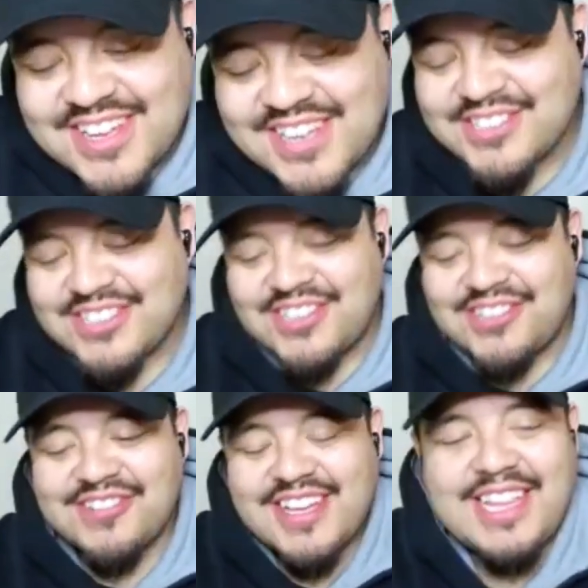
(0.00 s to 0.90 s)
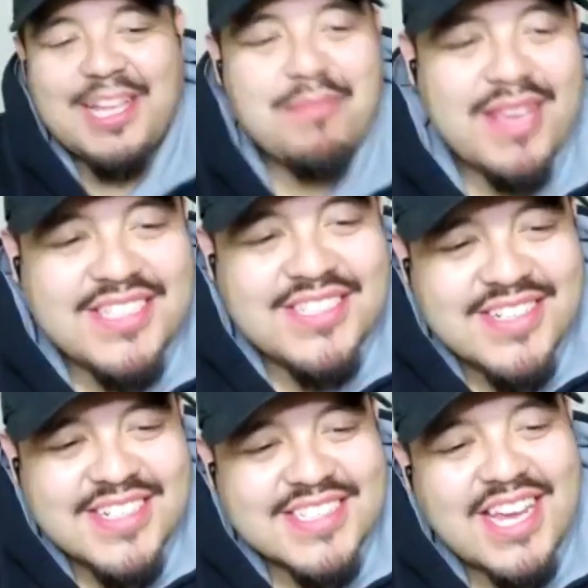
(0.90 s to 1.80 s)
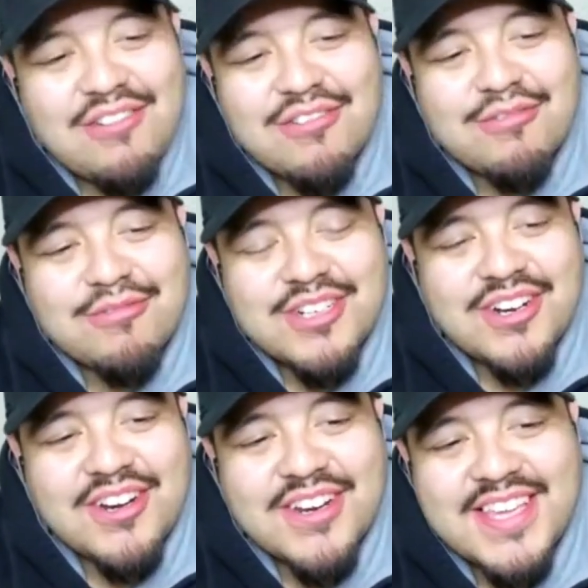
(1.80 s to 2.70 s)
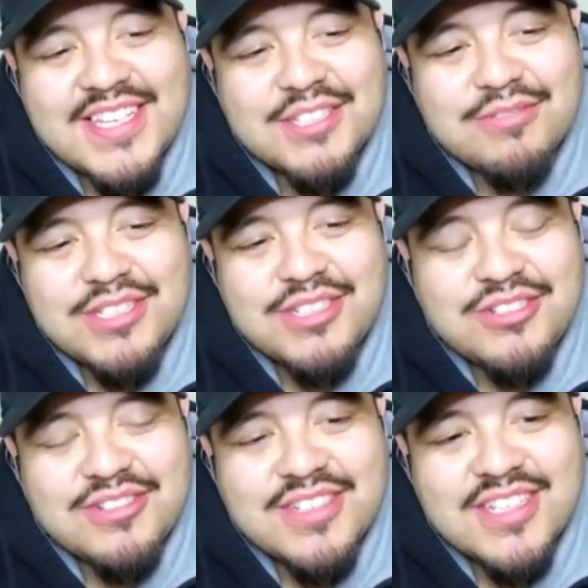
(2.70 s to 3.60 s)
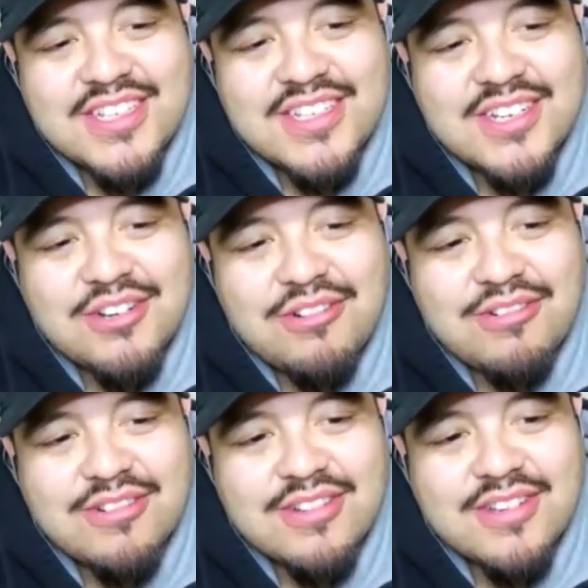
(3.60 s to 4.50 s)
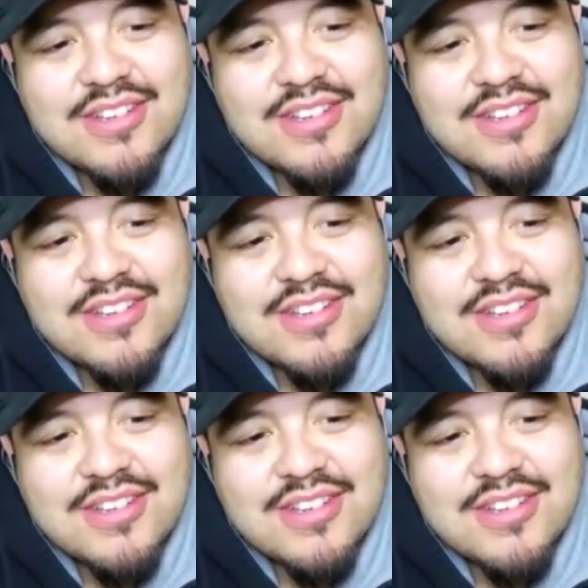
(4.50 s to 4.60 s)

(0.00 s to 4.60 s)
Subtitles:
Okay. So let me ask you this: how old were your kids when you joined the cult?